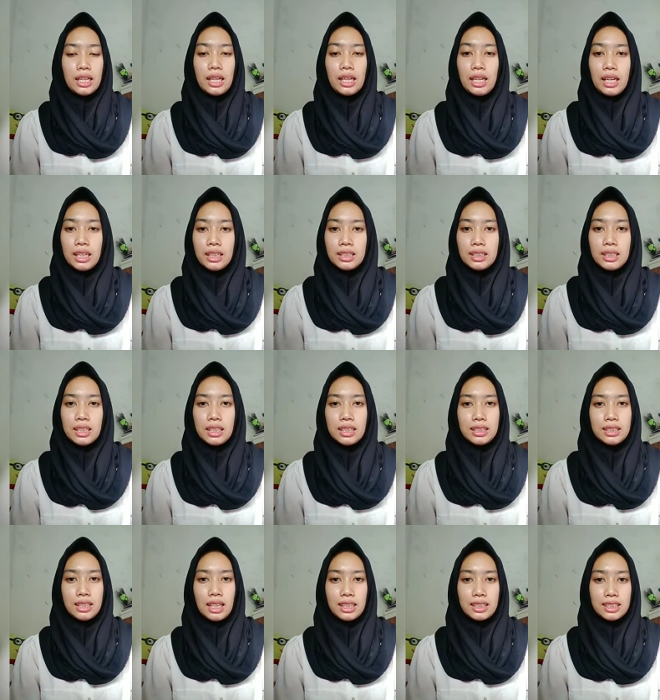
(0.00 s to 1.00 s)
in
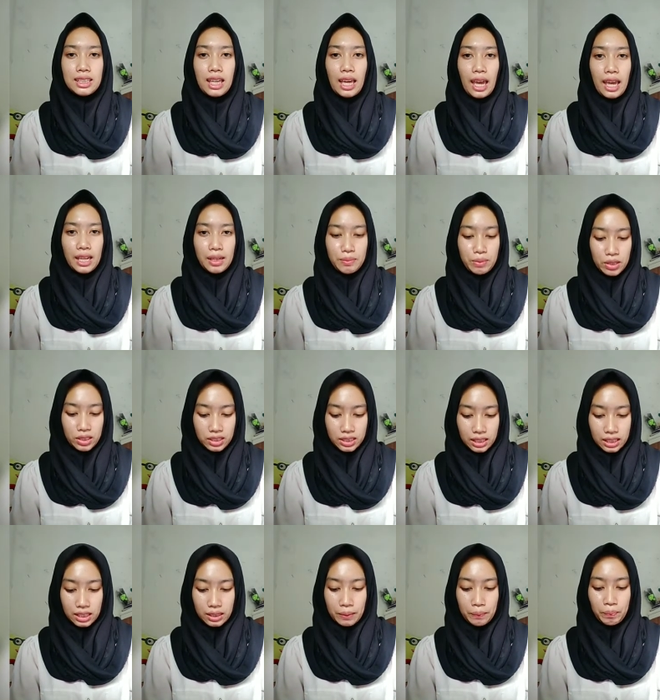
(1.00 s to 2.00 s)

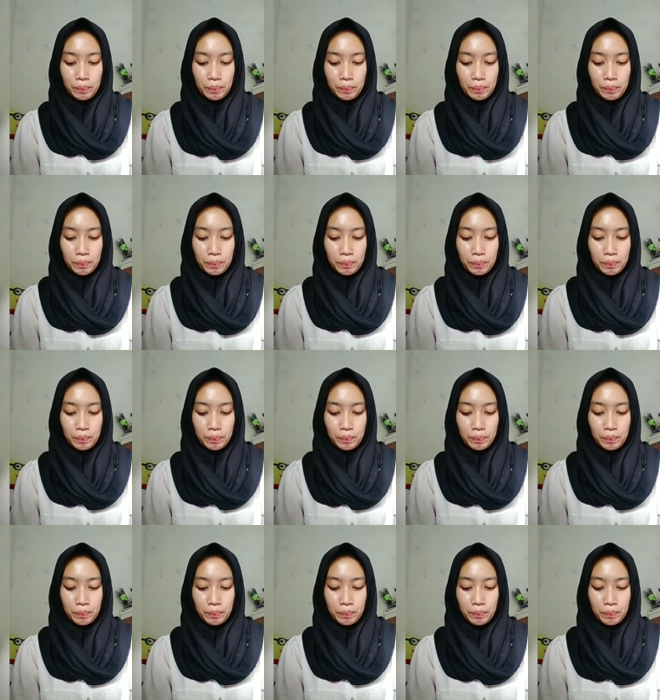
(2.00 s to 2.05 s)
68%,